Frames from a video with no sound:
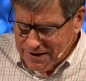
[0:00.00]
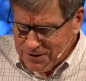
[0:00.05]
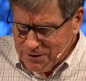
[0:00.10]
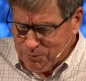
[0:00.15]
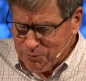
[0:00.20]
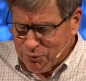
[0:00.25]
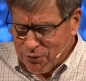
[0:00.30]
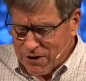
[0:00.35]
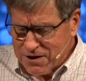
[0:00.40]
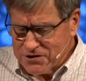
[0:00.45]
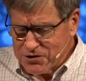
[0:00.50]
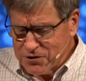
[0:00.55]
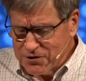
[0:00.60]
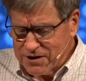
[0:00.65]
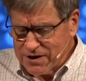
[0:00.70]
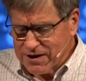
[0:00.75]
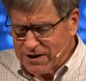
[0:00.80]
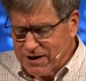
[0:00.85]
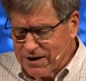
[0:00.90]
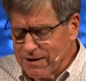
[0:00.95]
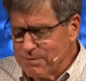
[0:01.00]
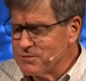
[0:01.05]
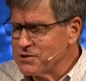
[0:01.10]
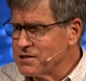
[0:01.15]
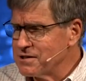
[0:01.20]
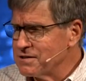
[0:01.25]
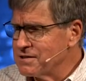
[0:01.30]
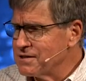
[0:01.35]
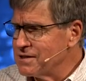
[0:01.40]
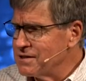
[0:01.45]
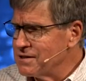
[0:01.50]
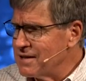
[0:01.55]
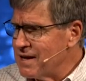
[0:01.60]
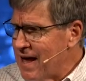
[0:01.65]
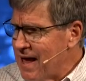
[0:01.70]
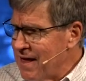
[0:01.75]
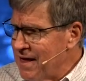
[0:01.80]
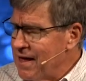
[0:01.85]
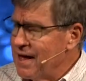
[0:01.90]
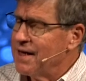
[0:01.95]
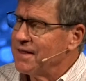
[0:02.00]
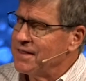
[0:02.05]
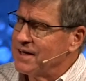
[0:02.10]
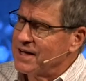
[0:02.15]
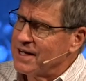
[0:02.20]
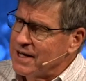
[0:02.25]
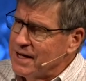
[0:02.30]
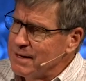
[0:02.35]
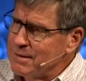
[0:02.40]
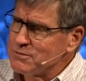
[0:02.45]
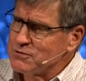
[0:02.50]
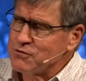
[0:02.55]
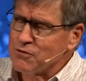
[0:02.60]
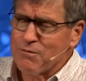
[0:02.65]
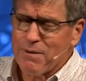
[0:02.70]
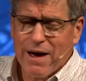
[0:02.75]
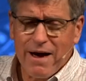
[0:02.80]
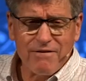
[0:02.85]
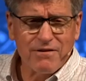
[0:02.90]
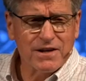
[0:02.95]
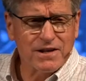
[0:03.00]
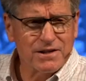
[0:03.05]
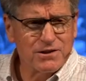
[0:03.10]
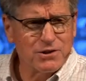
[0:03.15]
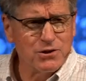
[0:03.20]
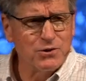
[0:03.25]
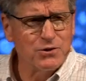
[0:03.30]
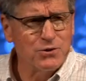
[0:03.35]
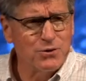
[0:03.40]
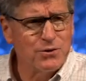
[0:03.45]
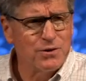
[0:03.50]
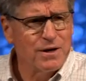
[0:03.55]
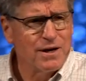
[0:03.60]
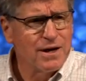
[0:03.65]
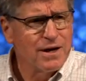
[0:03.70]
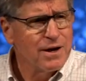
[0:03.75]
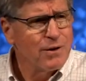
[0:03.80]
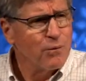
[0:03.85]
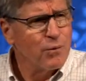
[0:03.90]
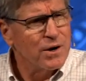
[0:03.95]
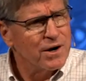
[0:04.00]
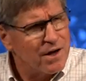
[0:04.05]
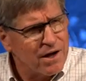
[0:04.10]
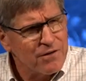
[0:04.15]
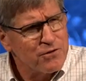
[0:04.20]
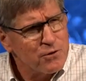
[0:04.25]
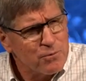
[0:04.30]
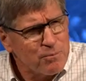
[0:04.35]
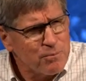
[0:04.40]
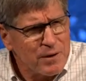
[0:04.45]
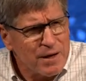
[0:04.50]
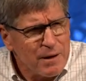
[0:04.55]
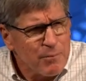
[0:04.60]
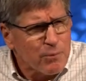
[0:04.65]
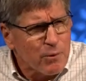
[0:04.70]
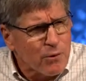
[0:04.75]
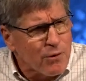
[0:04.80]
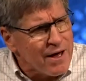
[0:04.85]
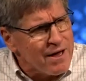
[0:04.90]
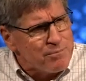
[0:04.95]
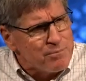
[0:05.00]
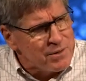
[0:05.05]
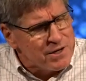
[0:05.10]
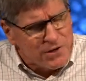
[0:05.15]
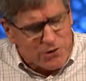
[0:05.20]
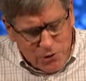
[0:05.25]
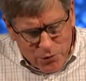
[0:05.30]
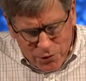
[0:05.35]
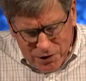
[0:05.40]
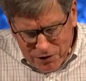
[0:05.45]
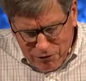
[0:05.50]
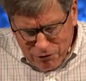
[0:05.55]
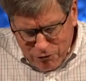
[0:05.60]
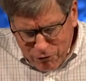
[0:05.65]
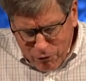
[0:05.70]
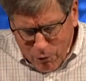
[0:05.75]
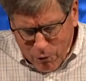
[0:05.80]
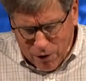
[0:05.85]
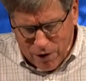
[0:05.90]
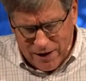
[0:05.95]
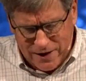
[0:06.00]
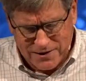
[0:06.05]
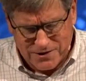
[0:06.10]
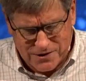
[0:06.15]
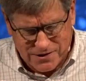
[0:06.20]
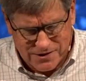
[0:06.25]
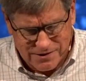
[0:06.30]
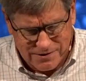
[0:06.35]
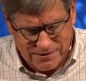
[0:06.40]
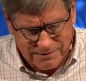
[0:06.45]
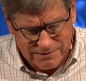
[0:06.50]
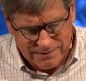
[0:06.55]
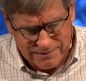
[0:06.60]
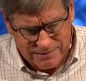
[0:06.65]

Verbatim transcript: The pressure that comes, to, that comes from having to do what other people had been doing for us.